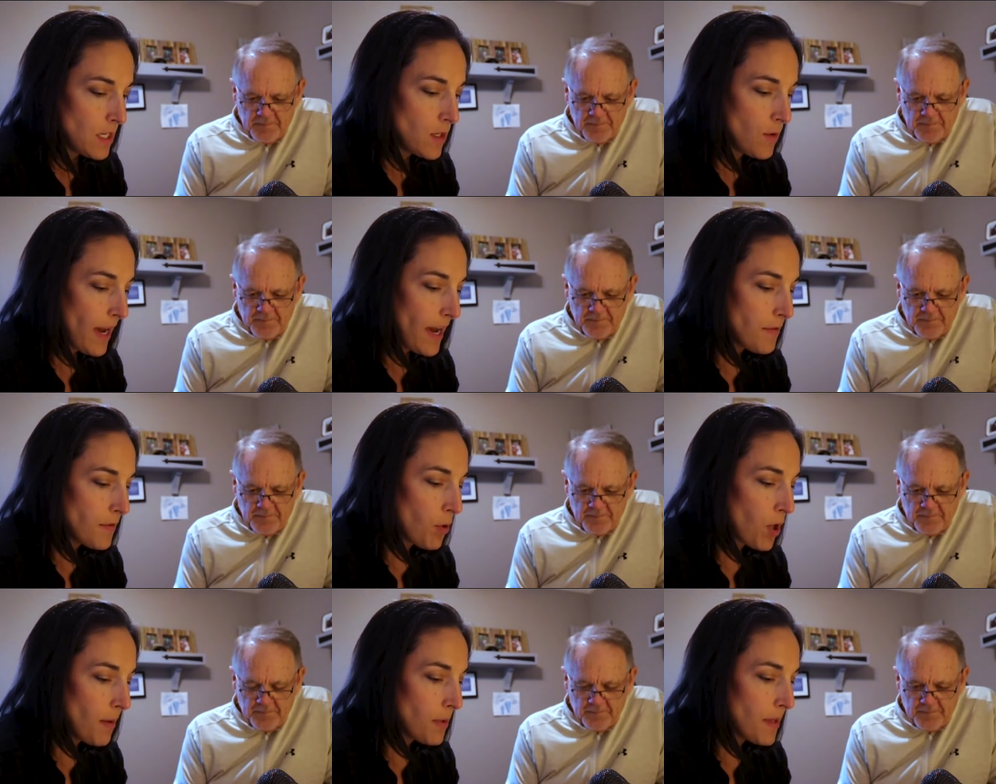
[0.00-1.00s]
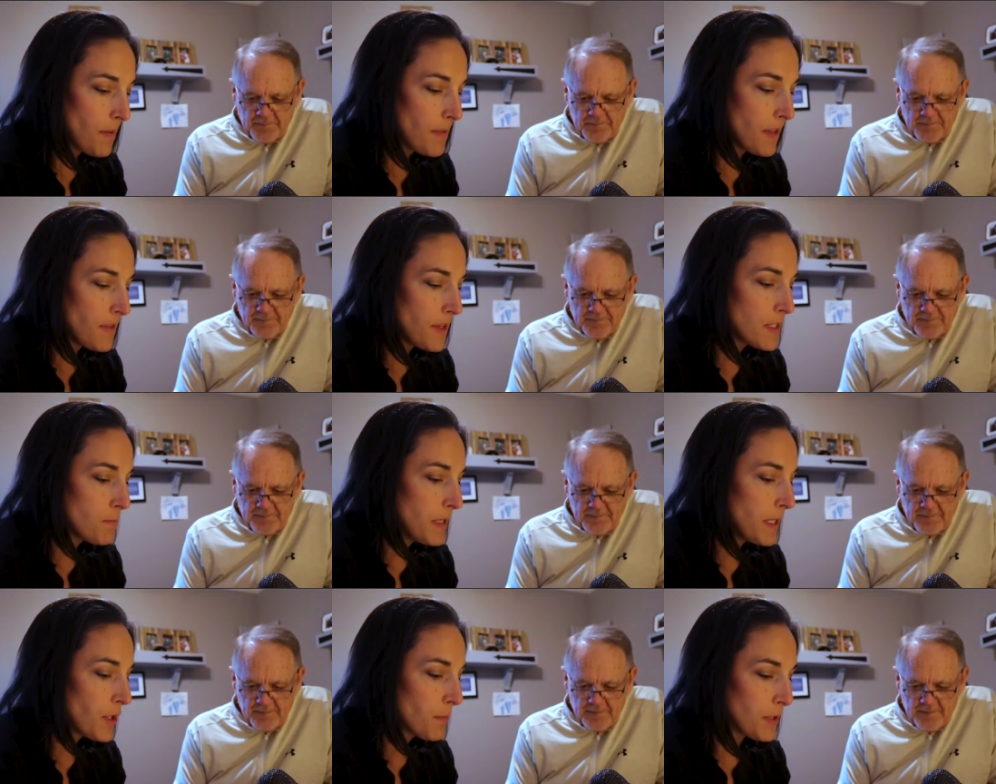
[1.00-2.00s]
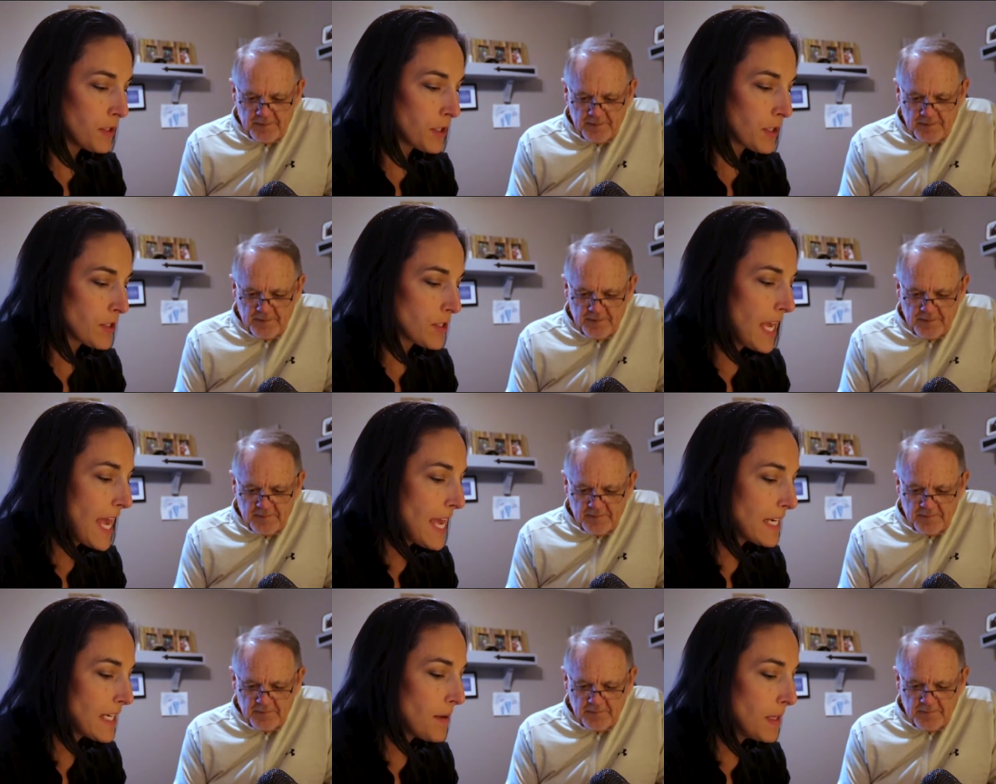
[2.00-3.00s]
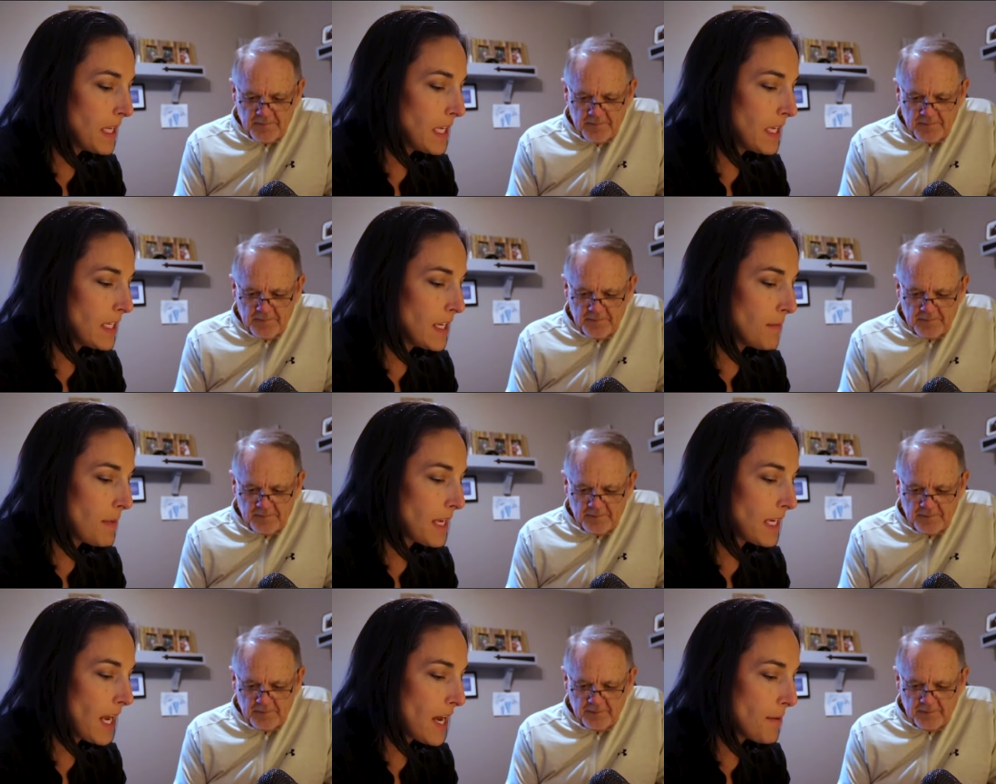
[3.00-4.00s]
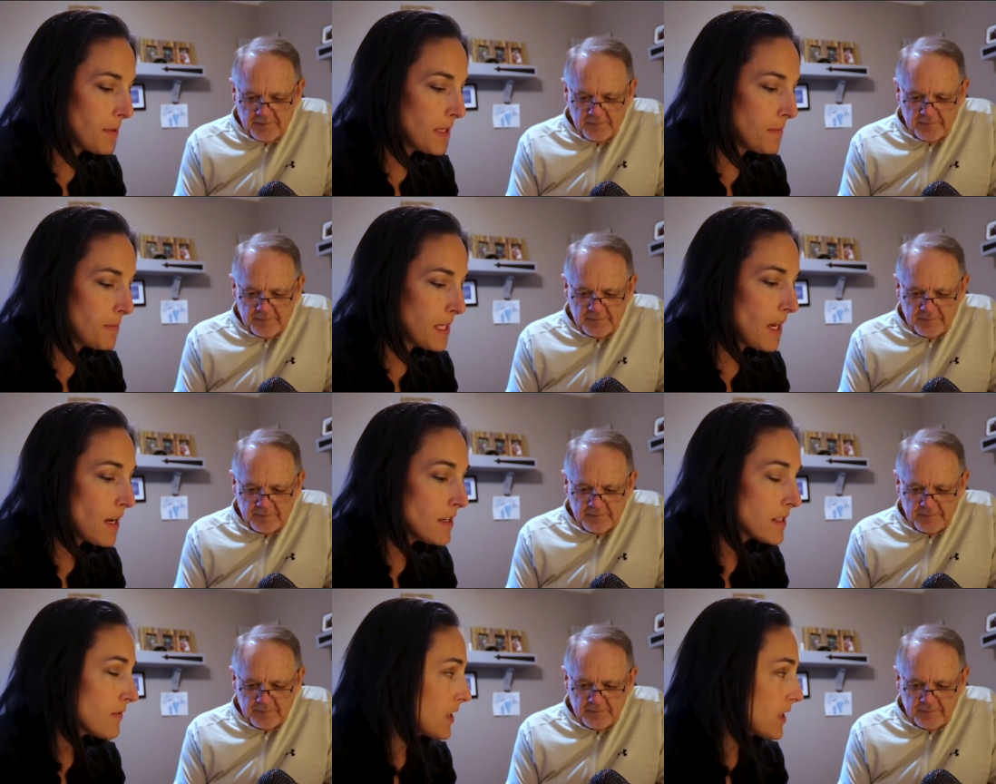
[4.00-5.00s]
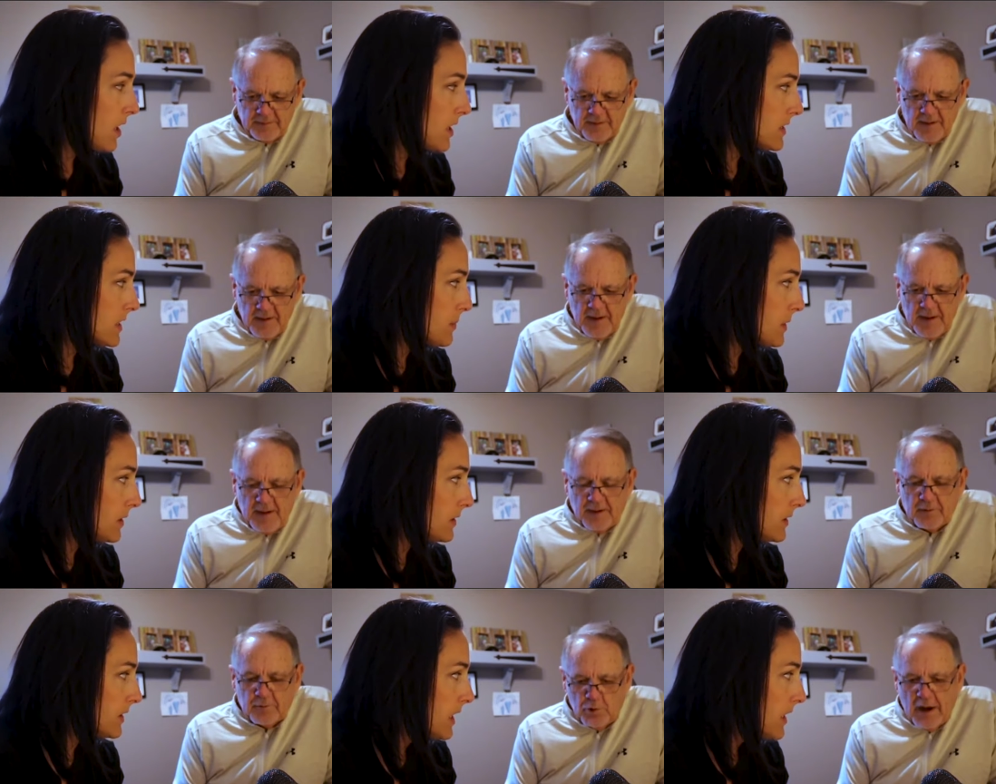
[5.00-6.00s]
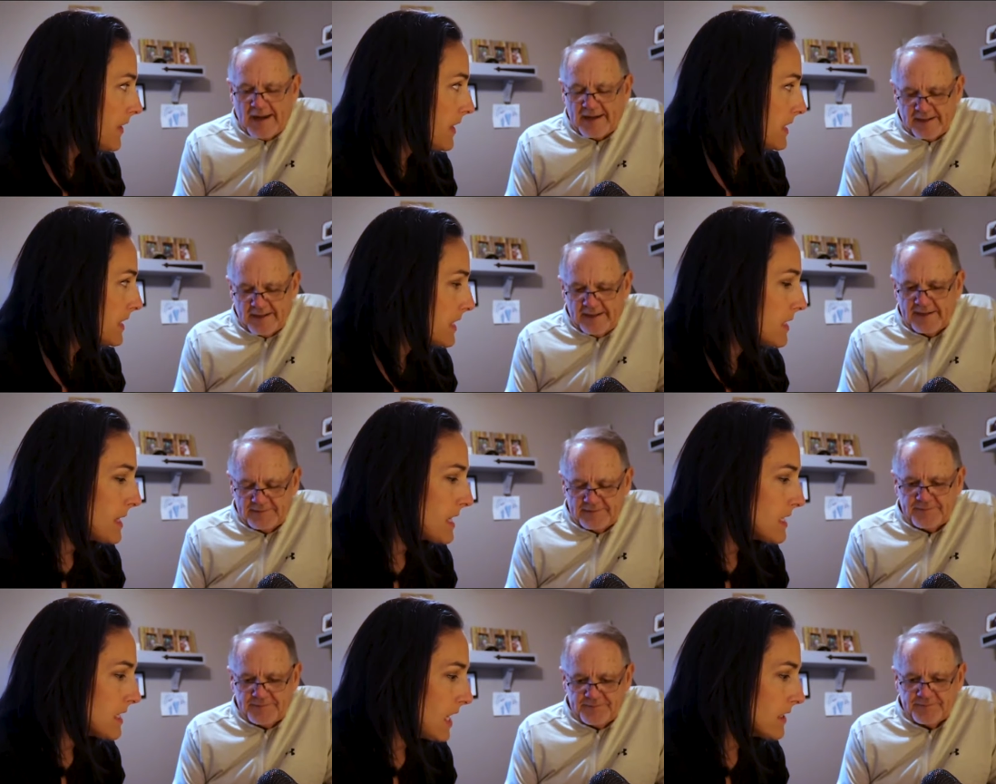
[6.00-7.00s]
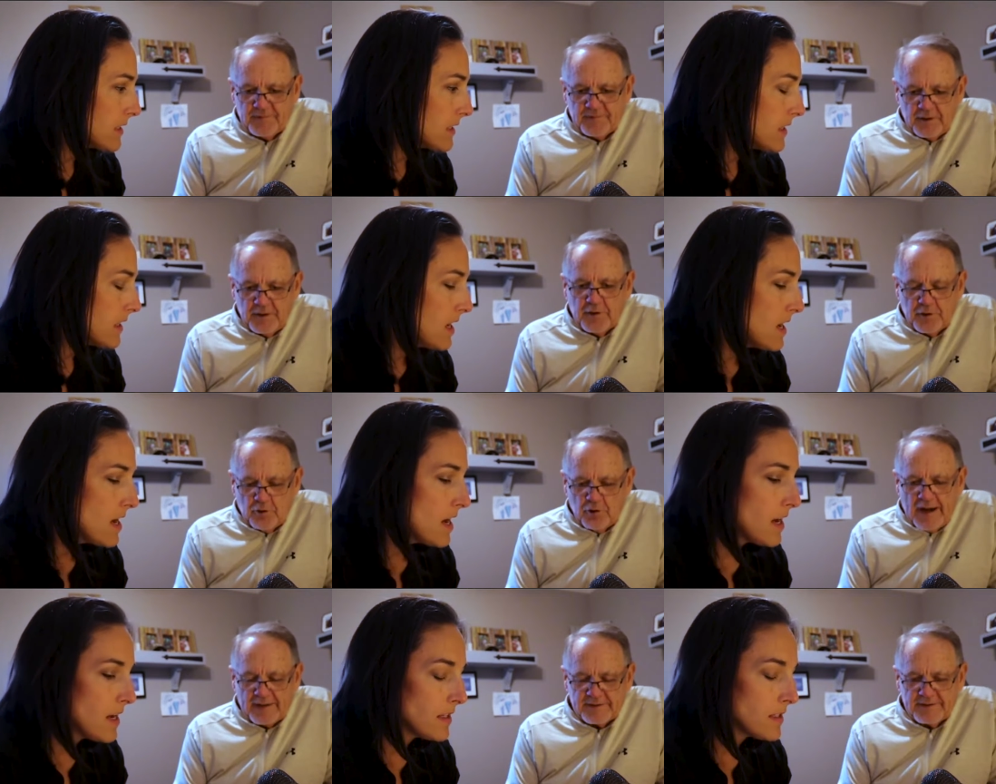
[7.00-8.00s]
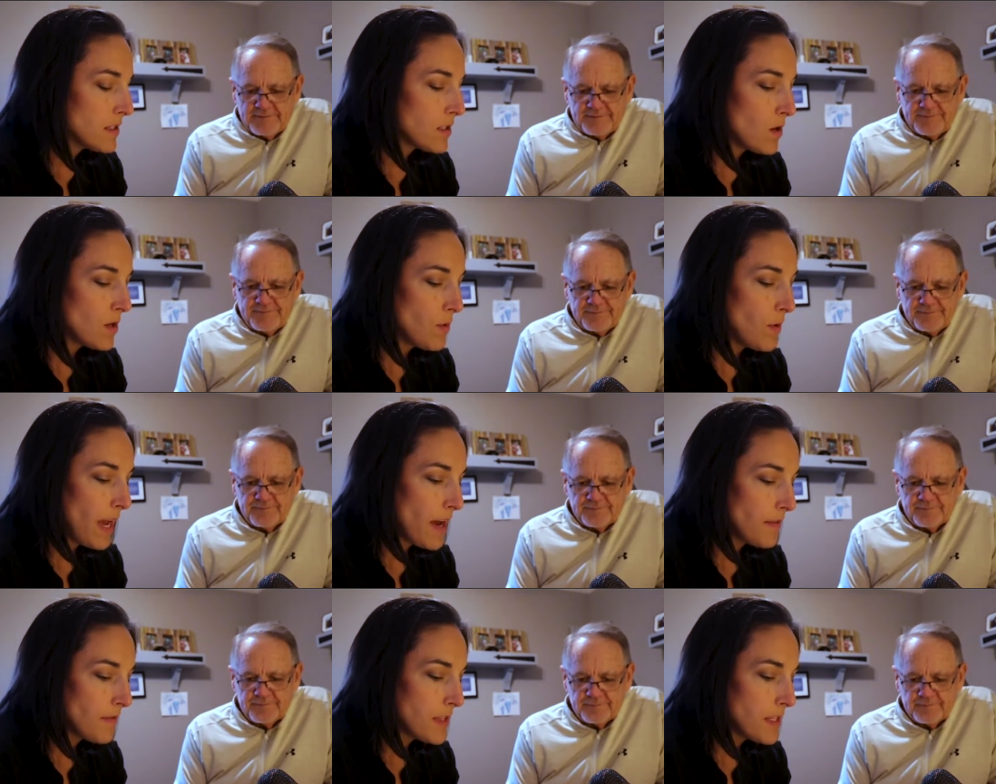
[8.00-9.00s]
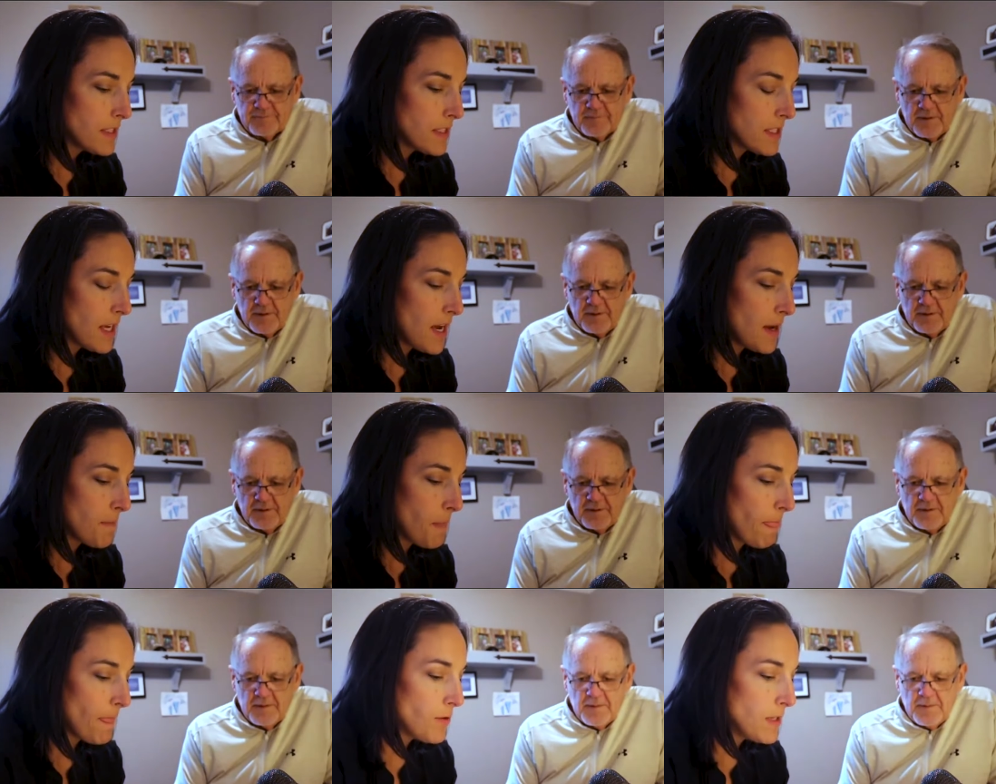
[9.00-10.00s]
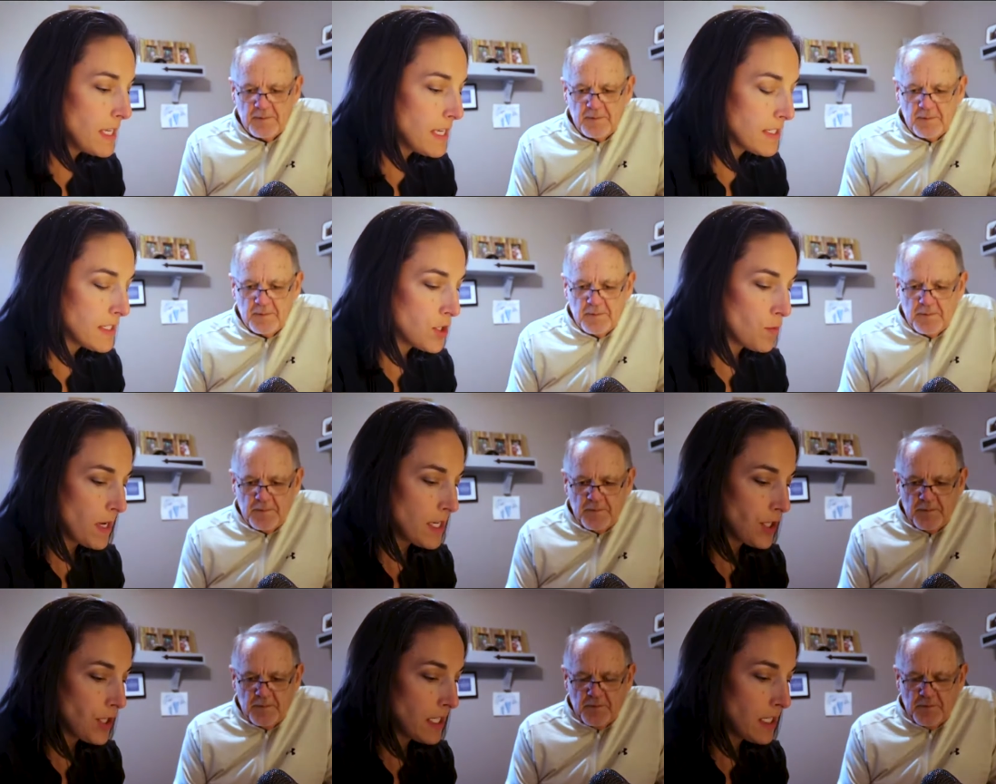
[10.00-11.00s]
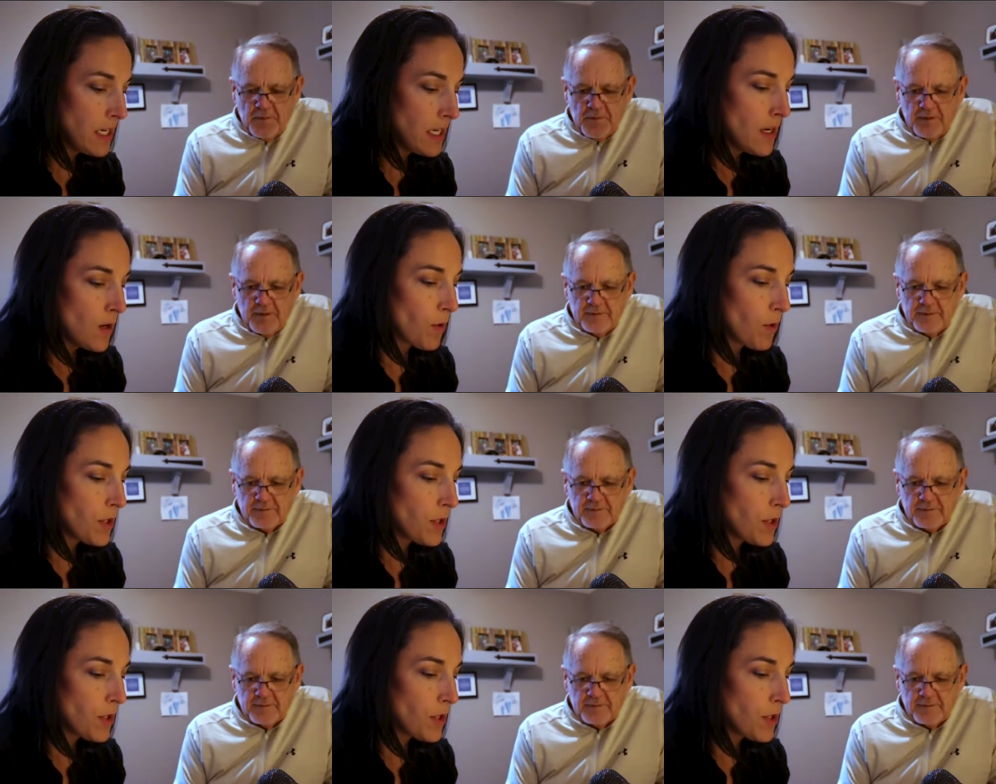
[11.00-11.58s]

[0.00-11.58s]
Speaker 1: you have a problem that these bigger builders can't come in and make it happen because of the cost to build.
Speaker 2: Right.
Speaker 1: That it didn't make sense.
Speaker 2: Correct.
Speaker 1: So you have this um, unique situation where